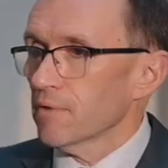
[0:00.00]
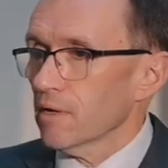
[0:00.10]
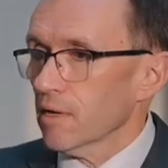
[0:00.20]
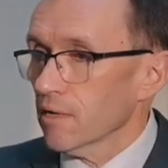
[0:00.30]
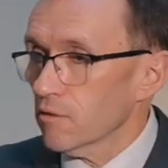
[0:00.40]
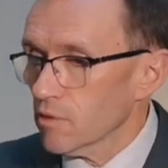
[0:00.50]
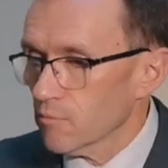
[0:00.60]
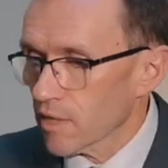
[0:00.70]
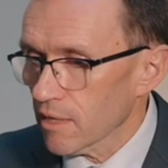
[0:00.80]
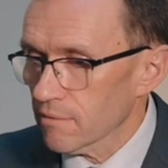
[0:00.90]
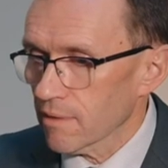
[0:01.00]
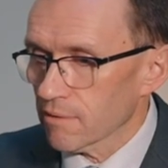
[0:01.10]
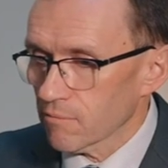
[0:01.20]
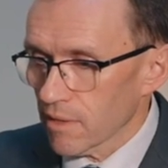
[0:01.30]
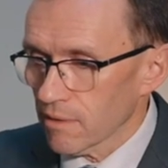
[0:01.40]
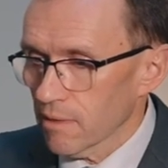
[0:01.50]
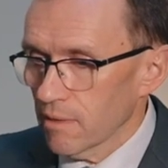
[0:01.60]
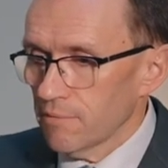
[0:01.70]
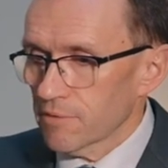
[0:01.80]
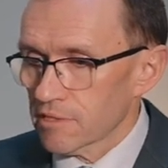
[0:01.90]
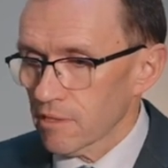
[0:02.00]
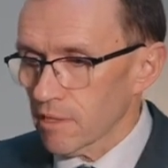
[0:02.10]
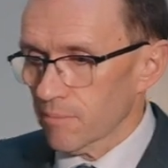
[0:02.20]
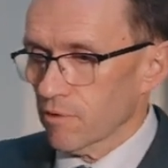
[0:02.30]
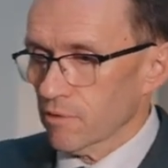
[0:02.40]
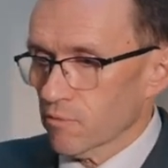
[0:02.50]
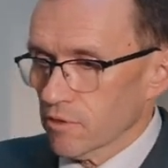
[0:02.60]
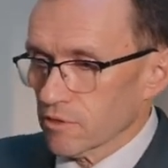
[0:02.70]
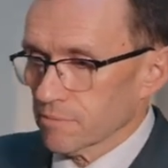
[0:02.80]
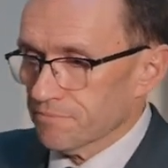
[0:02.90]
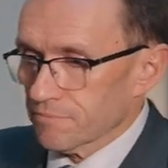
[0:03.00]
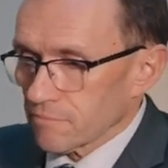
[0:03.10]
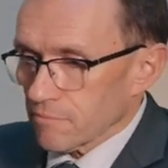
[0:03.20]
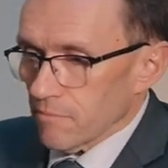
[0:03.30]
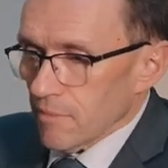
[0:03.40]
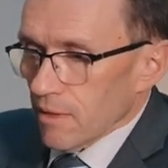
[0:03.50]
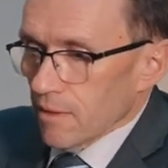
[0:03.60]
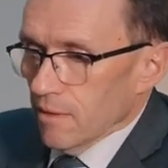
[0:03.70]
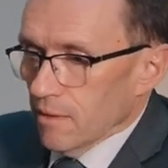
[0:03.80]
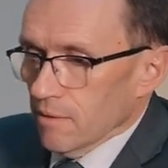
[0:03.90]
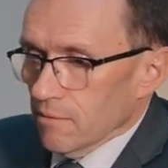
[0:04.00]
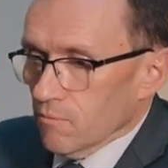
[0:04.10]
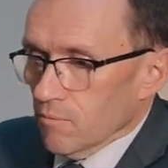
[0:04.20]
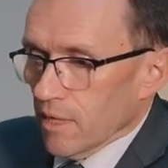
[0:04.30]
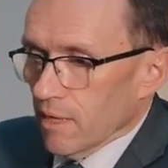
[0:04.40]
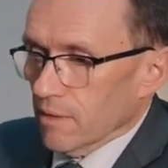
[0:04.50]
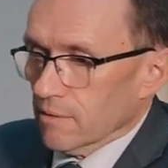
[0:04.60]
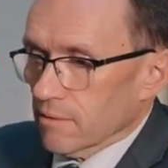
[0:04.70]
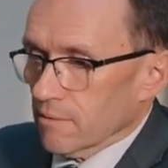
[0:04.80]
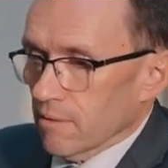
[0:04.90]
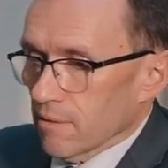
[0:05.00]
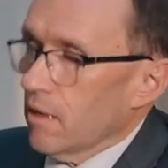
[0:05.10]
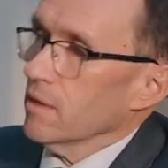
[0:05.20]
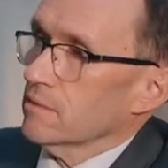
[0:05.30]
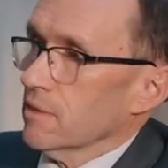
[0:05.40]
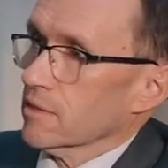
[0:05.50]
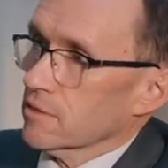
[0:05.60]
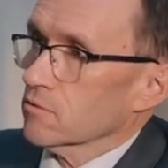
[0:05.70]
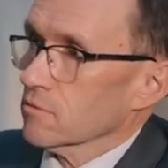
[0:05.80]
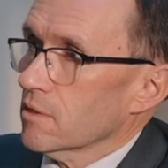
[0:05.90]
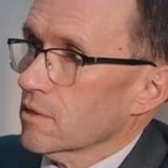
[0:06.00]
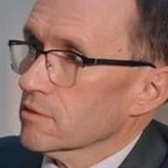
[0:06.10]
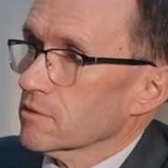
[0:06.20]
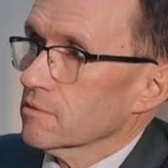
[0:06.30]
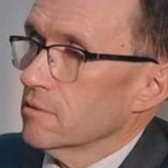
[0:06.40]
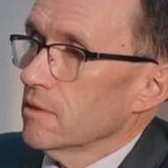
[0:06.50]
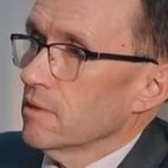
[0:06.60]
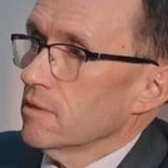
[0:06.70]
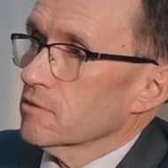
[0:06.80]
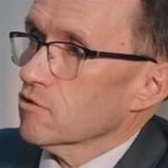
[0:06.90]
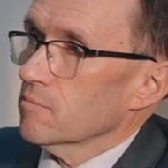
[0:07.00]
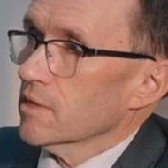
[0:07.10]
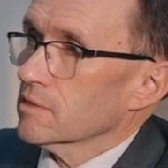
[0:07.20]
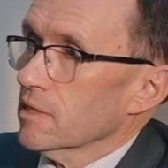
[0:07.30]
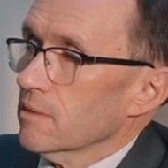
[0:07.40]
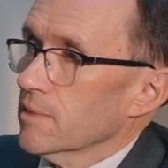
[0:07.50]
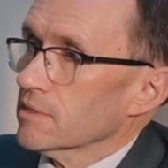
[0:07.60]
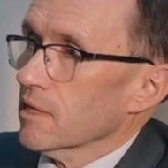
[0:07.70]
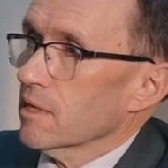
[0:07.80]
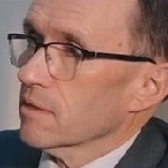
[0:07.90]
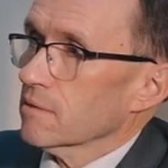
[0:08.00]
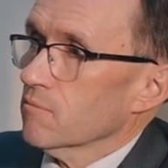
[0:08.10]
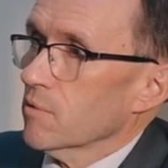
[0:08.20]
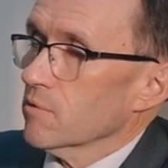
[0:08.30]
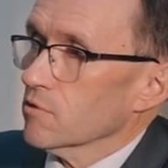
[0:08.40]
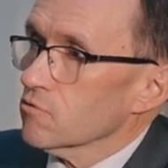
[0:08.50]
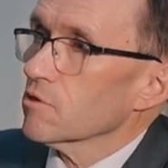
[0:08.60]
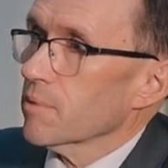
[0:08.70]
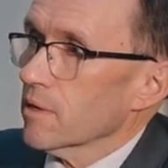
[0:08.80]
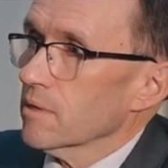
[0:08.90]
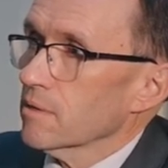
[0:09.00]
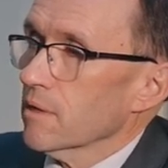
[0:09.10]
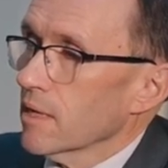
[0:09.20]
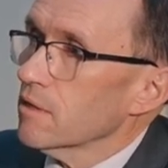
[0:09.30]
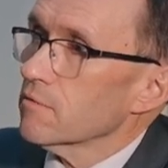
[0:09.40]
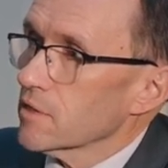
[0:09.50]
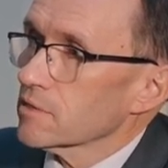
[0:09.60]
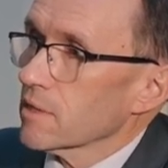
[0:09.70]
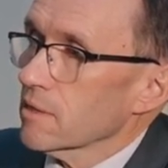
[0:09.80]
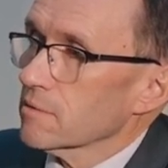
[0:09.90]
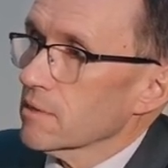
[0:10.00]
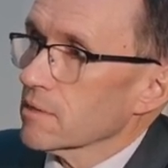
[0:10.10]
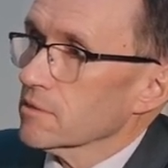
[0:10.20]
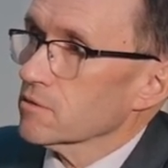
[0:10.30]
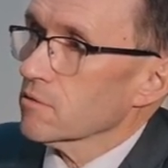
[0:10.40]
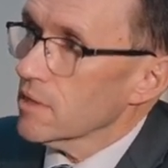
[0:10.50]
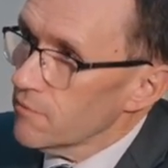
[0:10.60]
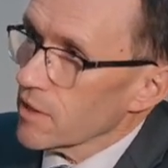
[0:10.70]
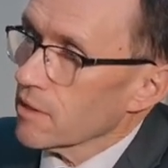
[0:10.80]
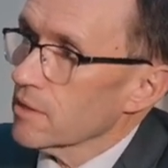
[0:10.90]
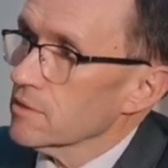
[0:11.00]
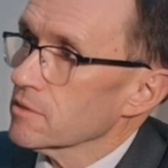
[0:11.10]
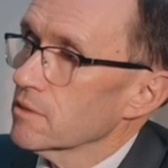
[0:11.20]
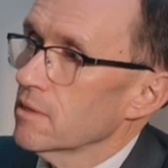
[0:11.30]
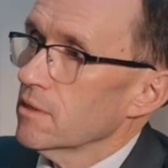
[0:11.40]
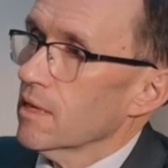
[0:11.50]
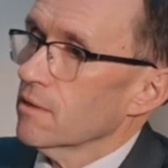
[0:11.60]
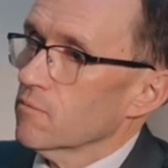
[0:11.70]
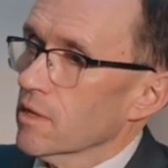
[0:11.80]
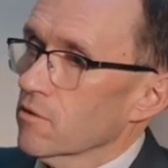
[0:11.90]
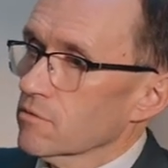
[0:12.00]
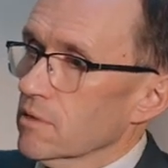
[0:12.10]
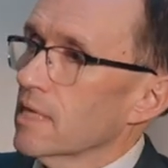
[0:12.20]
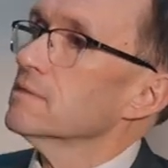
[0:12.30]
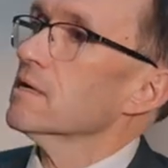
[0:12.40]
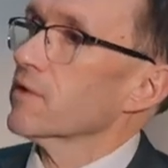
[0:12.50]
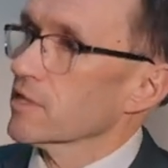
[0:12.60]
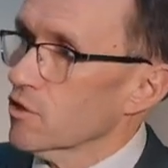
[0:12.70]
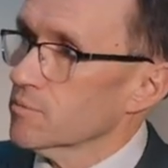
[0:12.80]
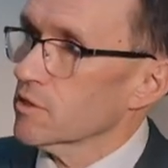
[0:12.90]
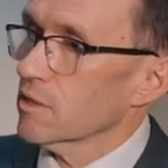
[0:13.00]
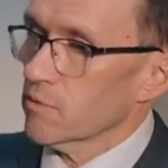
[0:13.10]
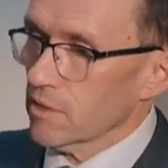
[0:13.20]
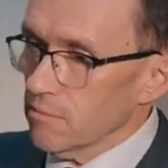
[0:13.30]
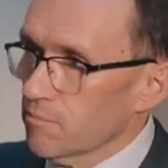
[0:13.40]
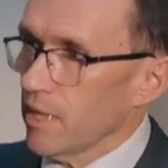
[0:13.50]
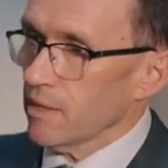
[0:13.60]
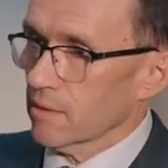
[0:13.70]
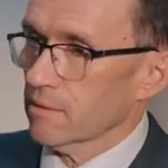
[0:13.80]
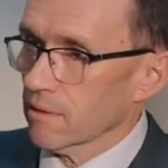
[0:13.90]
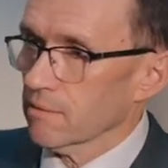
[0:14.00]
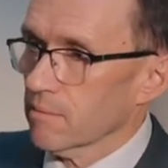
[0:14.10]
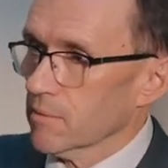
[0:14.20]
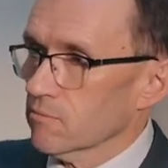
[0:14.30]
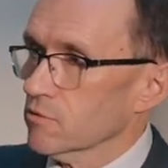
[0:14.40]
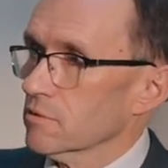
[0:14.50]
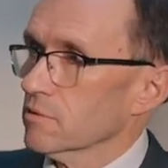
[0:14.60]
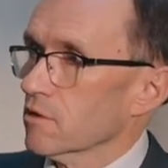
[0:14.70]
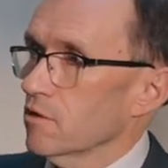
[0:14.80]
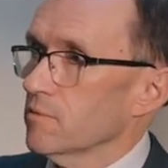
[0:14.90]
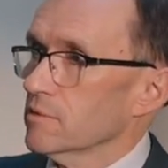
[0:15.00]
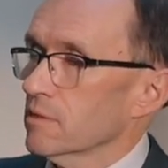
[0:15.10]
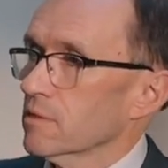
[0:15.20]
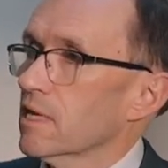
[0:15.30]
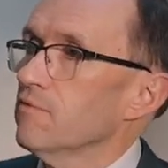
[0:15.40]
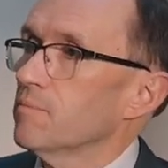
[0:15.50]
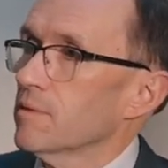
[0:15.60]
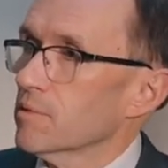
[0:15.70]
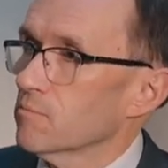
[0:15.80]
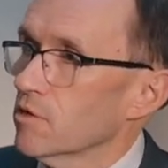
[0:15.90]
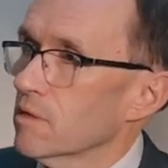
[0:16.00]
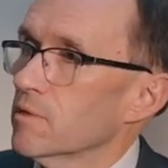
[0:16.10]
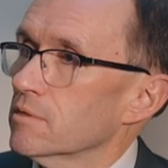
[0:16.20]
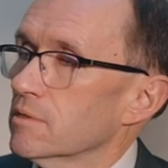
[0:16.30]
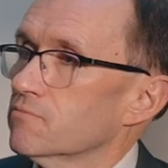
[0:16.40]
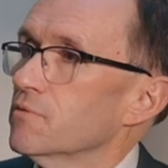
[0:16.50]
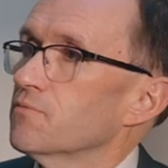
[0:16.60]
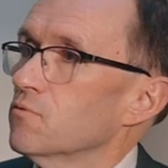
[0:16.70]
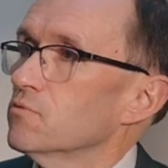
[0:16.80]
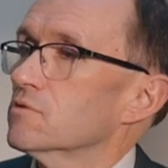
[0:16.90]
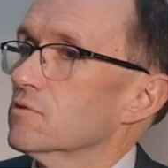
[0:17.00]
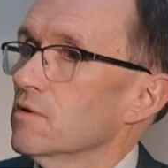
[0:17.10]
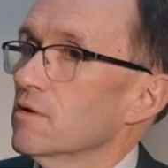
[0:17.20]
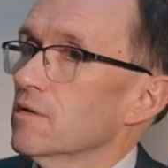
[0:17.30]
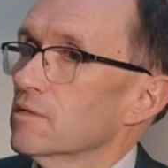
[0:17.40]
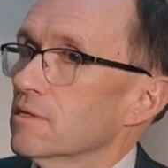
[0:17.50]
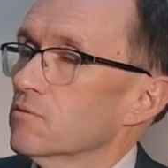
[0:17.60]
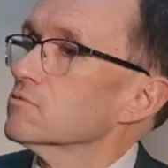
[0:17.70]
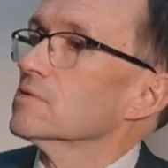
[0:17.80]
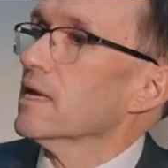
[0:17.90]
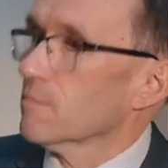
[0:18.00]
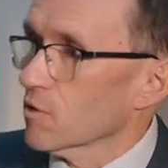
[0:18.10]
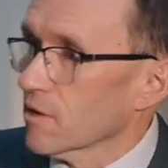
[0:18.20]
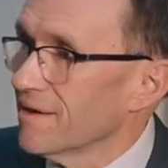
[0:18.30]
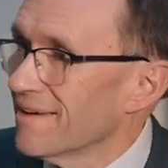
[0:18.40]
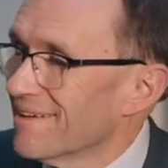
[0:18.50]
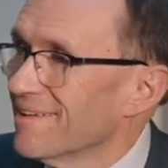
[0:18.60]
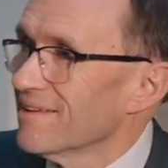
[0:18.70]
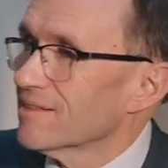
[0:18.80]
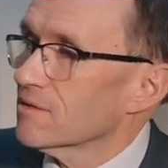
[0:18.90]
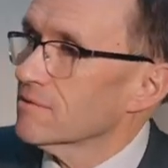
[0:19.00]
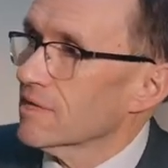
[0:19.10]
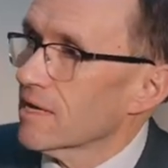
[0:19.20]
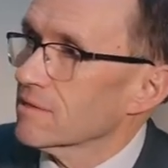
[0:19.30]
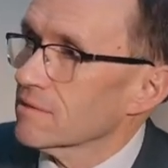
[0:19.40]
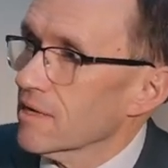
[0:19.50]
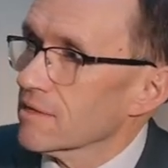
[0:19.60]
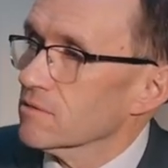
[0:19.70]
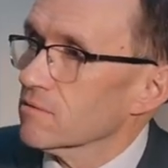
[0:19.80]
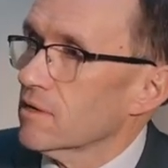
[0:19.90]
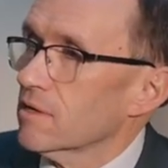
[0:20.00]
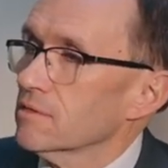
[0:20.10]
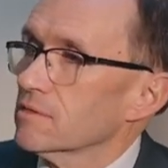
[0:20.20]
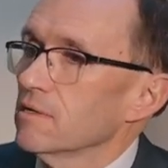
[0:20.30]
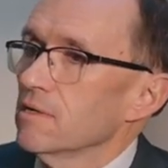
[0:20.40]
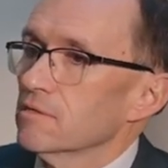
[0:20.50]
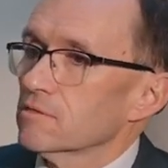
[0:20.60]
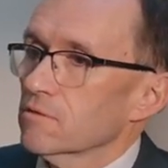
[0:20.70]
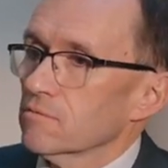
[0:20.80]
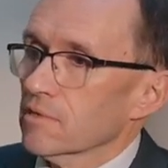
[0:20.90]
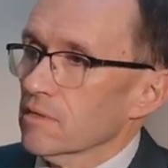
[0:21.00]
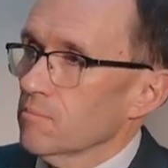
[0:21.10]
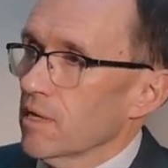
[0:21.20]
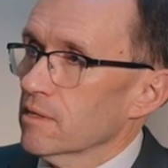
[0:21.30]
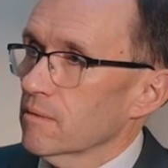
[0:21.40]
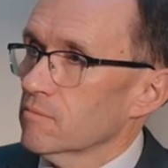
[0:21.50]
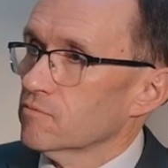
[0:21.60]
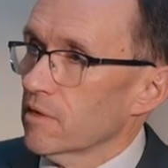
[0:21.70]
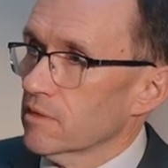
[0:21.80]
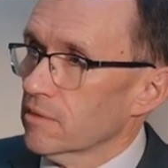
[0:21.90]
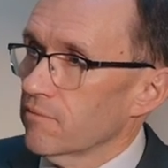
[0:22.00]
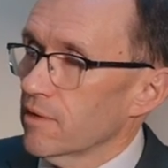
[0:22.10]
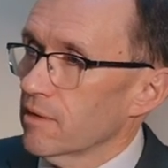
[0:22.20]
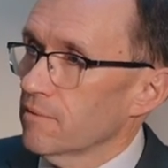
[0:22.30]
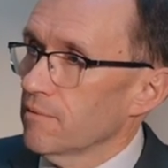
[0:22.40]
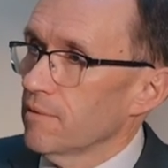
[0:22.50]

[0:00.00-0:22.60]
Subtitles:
And how did we get there? Well, the starting point was we had high taxes on cars. So by simply saying we will not apply any of these taxes on EV cars, we got an indirect subsidy. We didn't pay anything. I mean, the government didn't give people money, but it refused. Did not take money, didn't take the tax on cars. So that made them relatively